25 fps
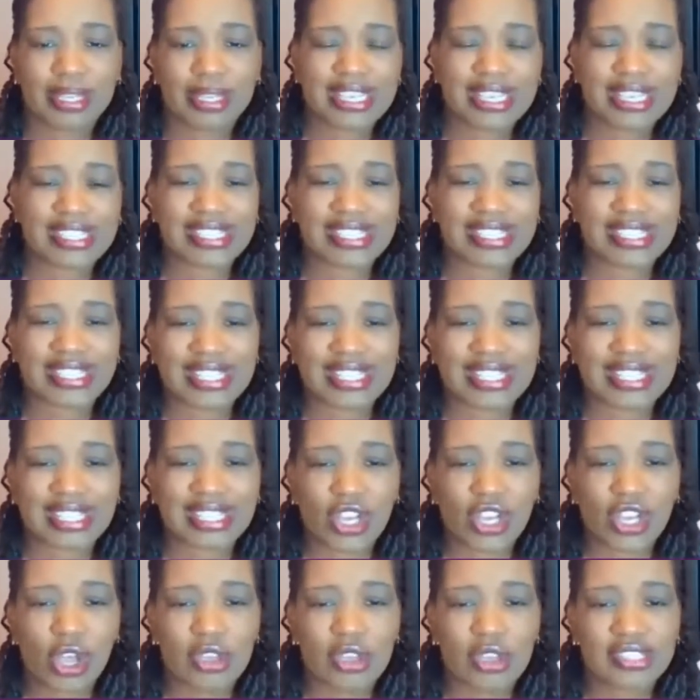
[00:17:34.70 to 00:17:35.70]
Because it
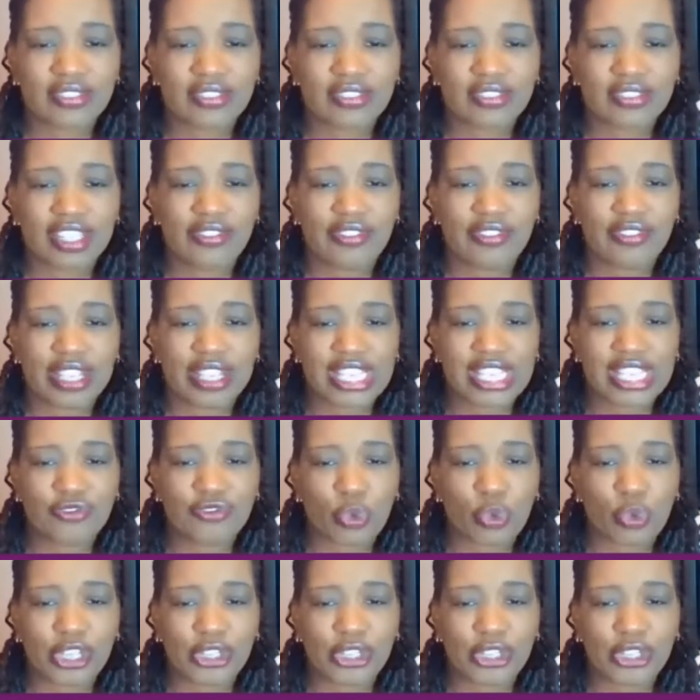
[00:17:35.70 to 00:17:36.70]
says the cost of living
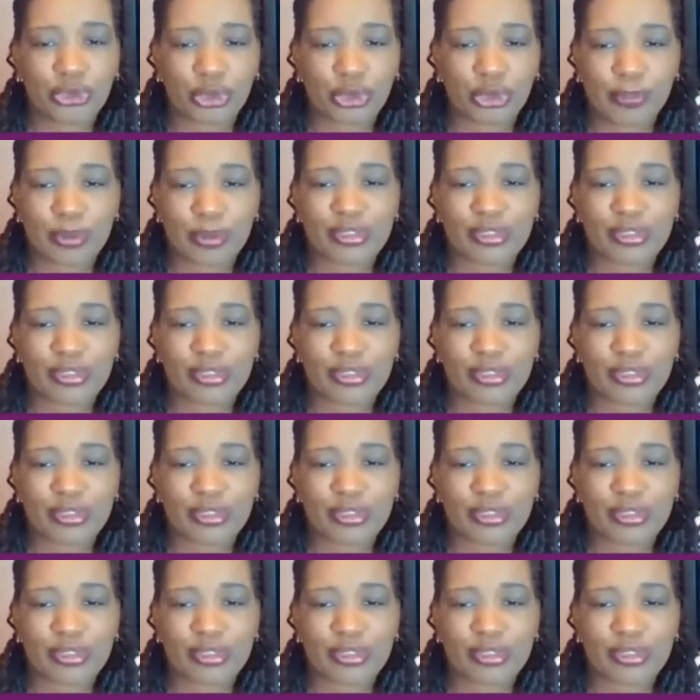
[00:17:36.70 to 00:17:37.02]
is 43%